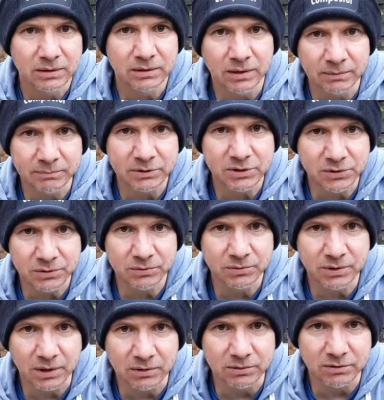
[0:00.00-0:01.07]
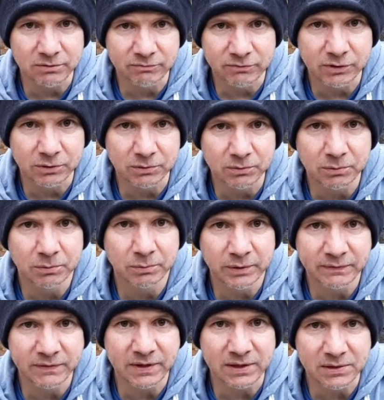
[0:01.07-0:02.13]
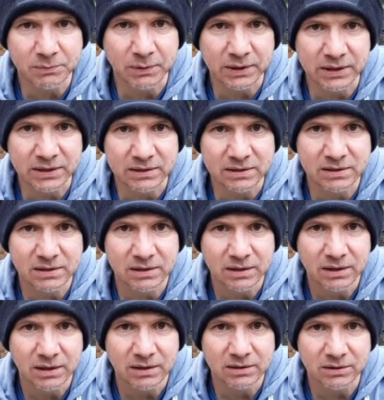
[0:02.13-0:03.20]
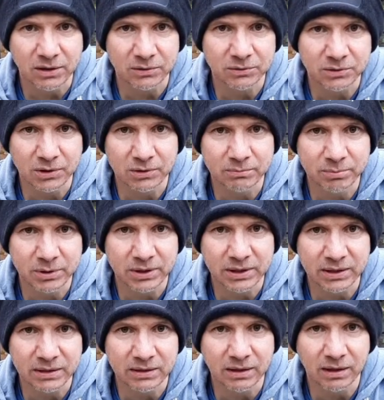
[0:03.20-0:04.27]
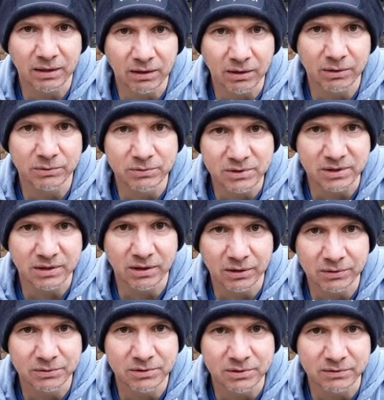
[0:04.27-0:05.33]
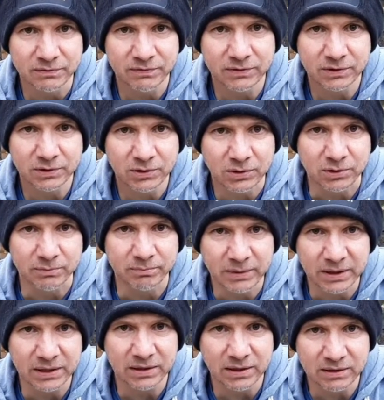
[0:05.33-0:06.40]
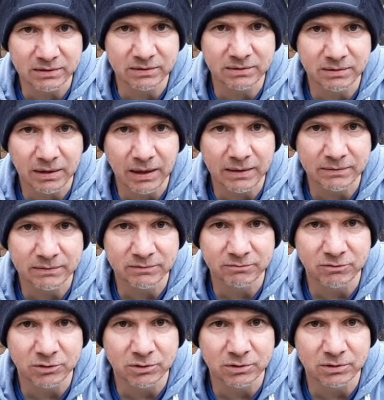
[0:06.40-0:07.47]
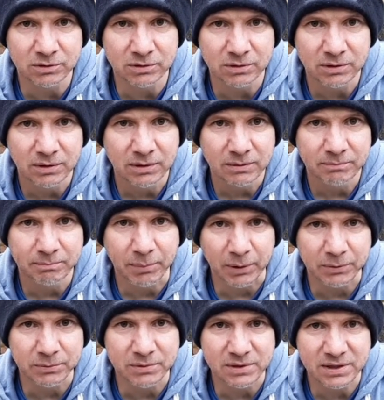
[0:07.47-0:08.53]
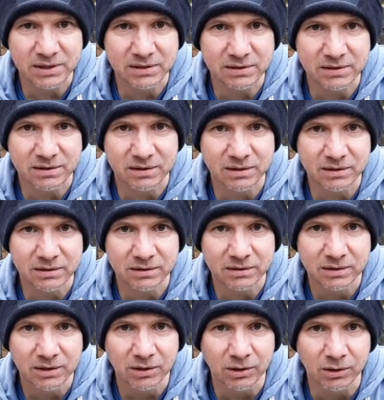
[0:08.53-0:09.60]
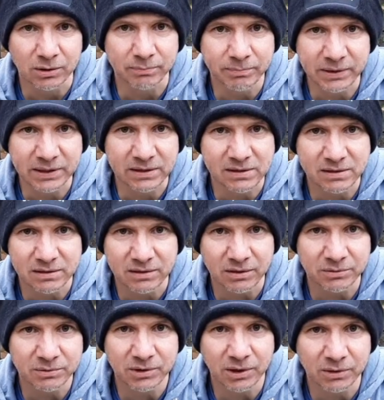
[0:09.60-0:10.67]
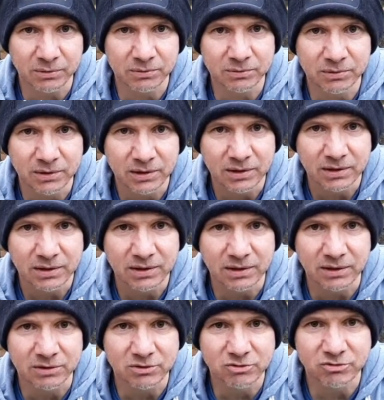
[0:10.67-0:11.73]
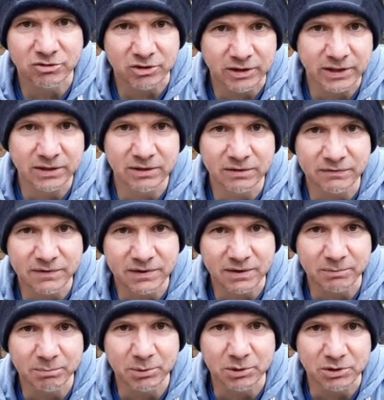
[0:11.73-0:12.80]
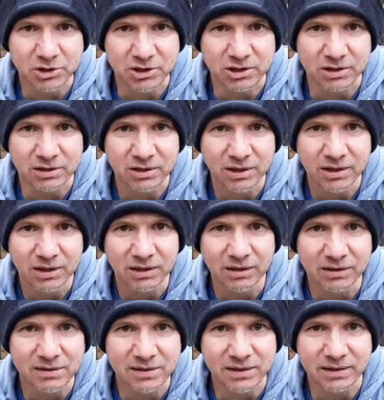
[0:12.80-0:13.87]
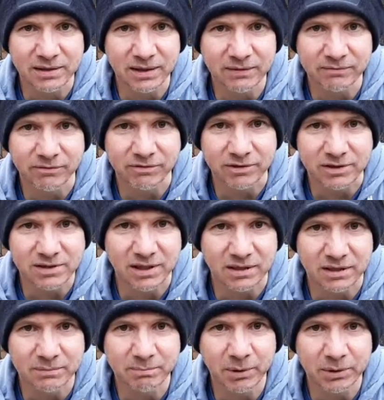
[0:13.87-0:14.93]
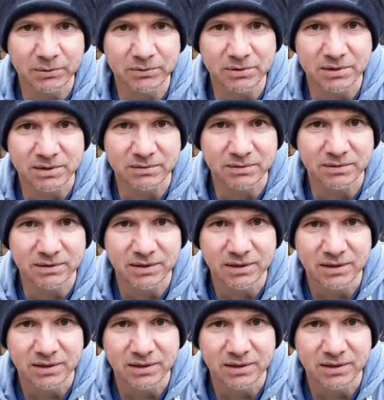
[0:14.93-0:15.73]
Number 2 golden rule with this one is don't go putting loads and loads of cooked meat and raw bones into your hot bin. So don't go, trotting off to the butcher asking them for a ton of bones and